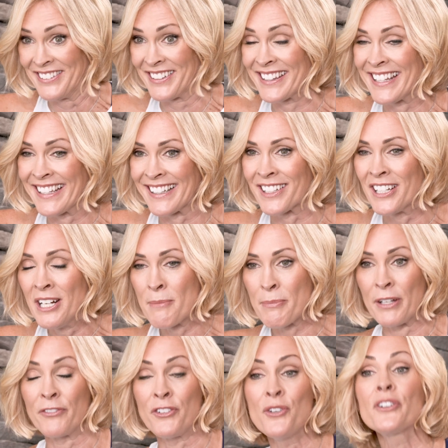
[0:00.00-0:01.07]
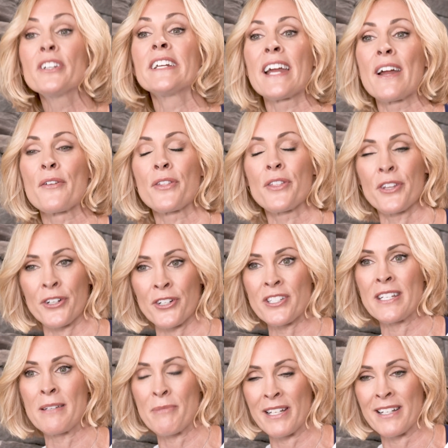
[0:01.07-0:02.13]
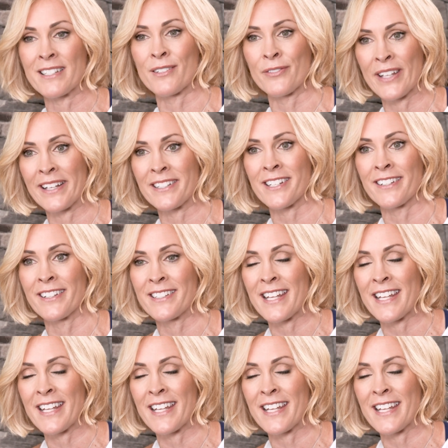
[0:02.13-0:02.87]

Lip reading: you think, but if you can get 30 minutes of that done a